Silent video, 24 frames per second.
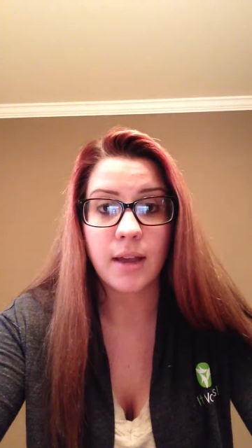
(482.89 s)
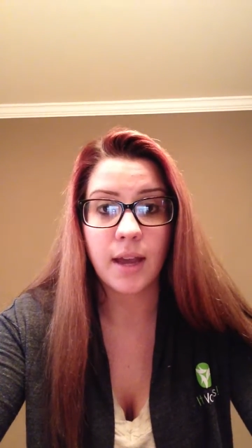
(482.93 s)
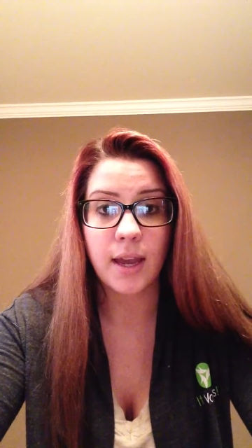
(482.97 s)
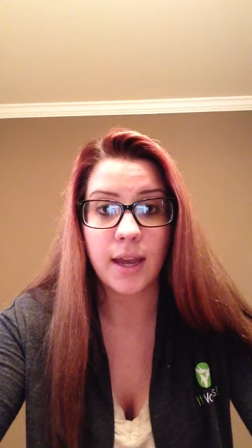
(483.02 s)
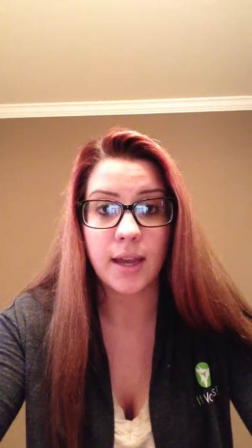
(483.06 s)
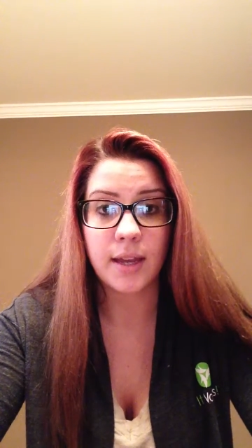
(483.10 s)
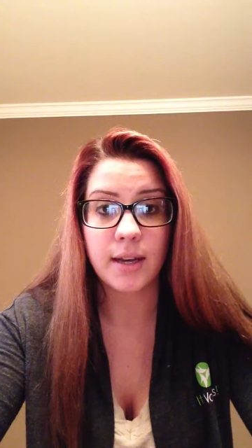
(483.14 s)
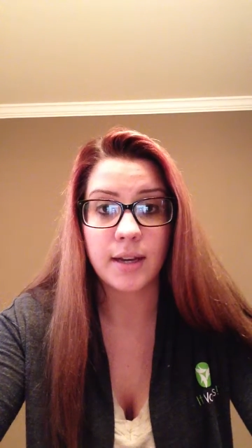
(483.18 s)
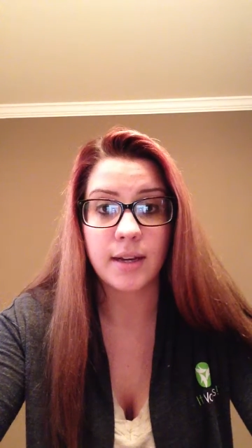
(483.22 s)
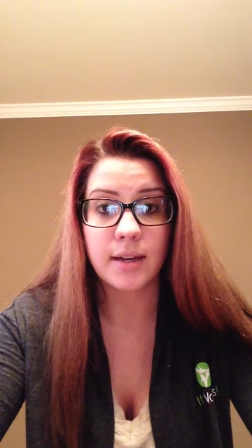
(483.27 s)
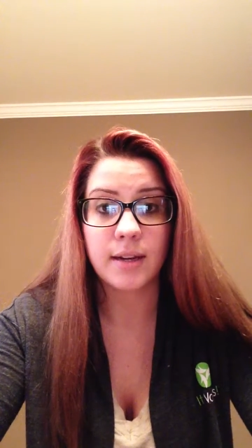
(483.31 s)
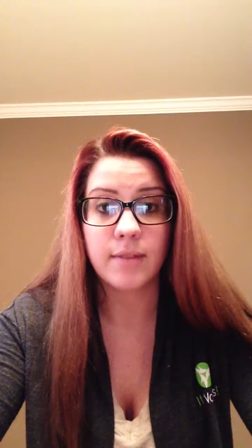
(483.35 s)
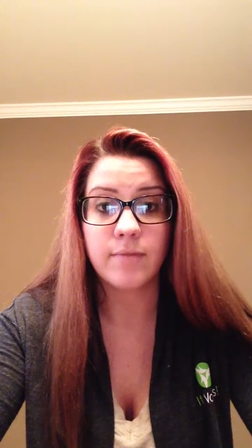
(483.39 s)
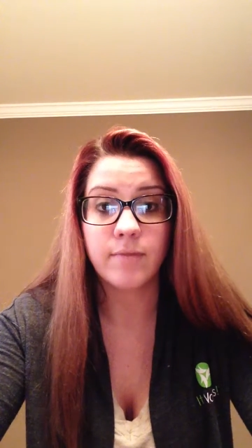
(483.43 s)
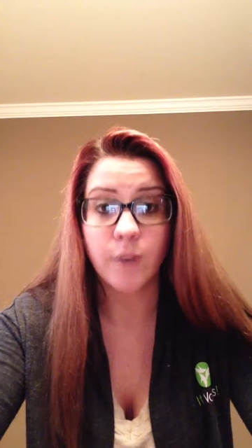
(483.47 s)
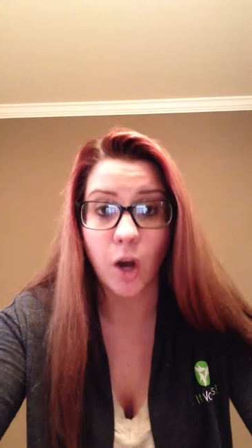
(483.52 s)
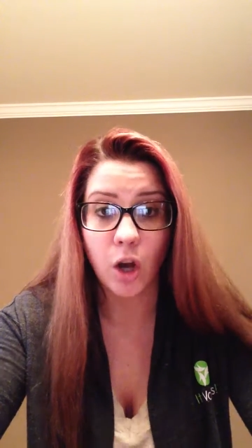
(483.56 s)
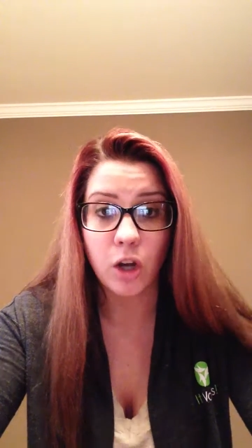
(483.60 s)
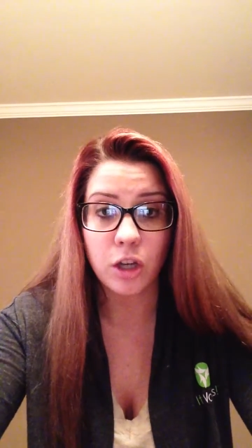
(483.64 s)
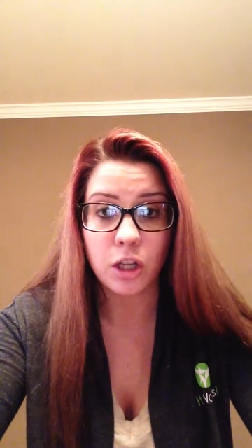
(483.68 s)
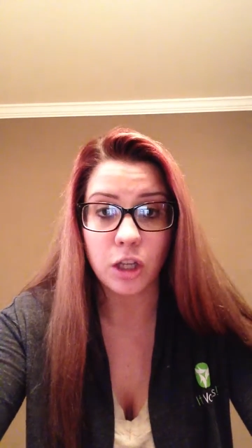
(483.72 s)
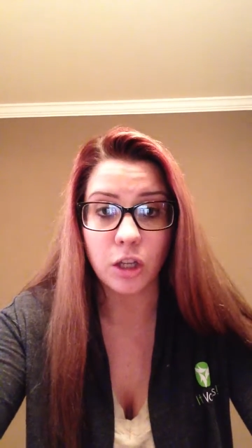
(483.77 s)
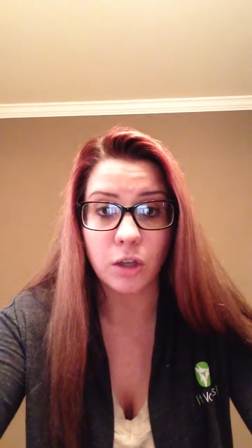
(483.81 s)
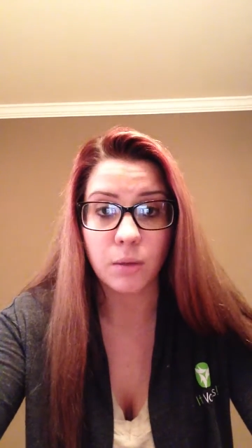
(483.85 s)
in
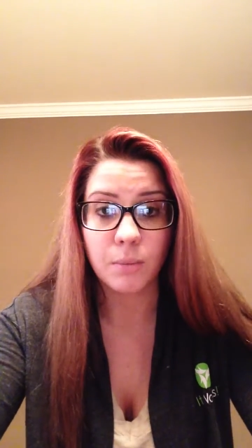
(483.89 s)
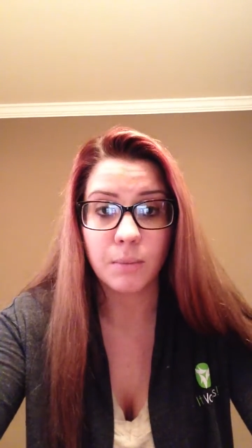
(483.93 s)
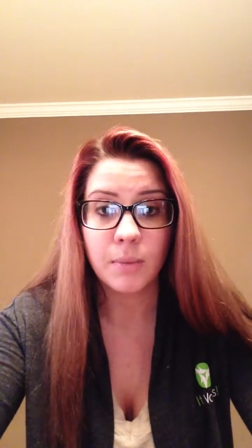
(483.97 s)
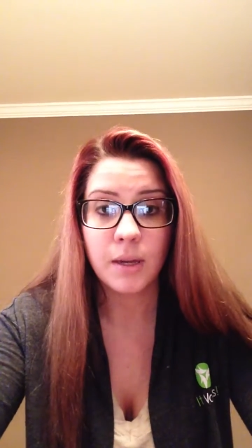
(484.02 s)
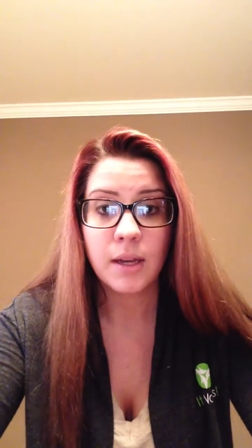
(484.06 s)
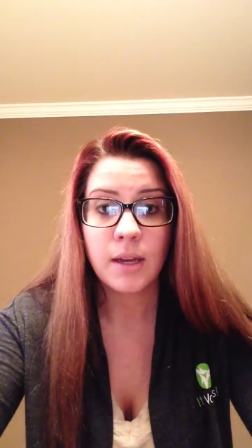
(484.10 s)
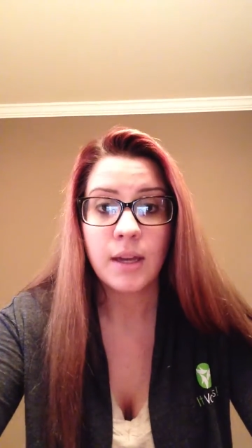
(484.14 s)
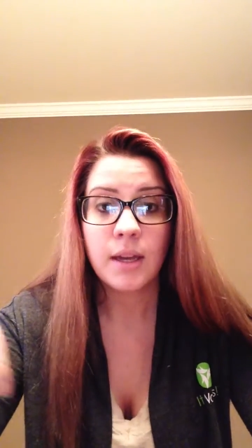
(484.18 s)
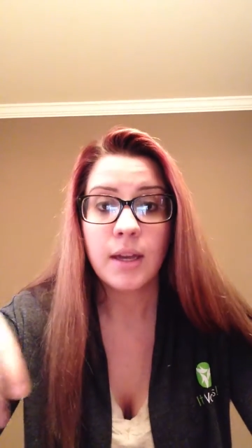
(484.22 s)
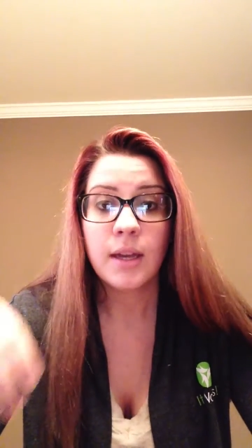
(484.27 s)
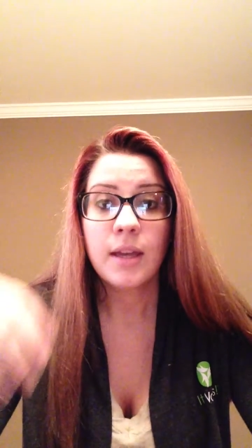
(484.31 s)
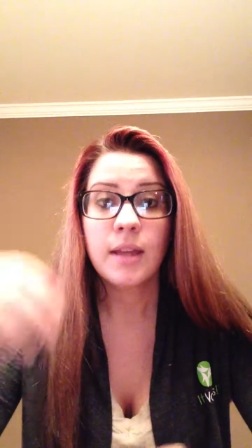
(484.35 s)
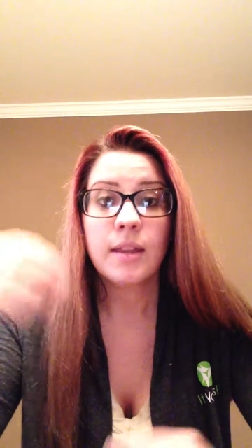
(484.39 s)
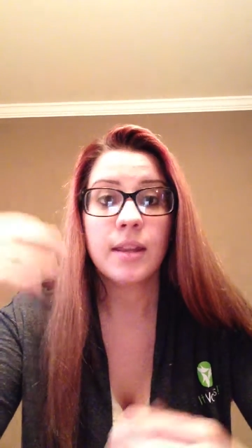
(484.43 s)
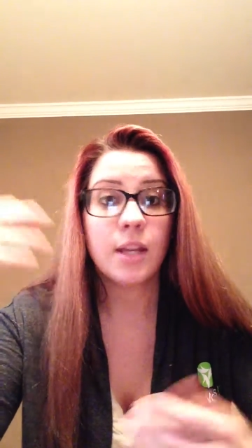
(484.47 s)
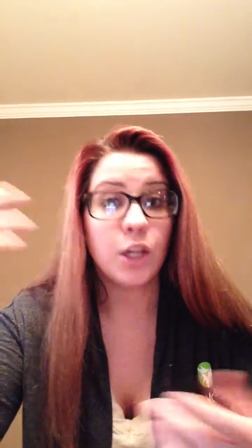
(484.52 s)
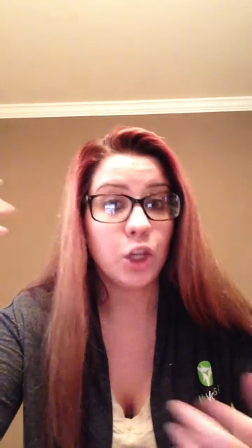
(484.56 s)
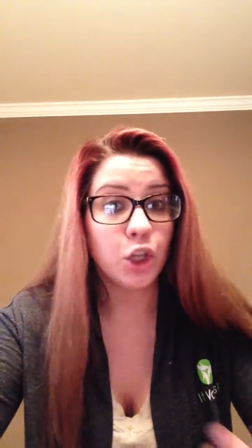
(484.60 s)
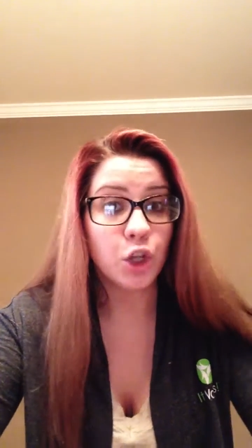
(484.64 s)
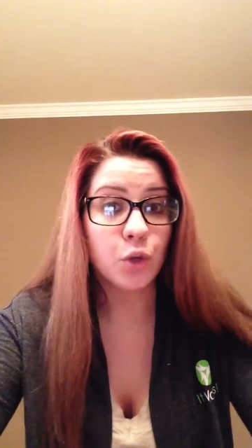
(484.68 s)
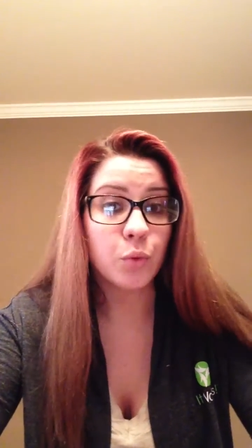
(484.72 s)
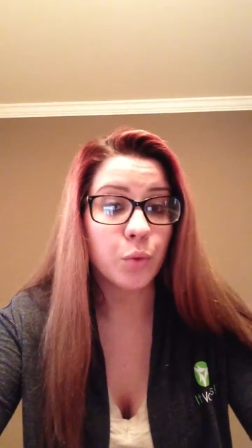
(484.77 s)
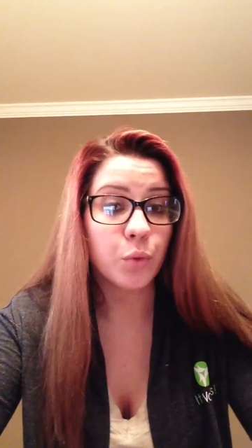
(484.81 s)
volume, then you're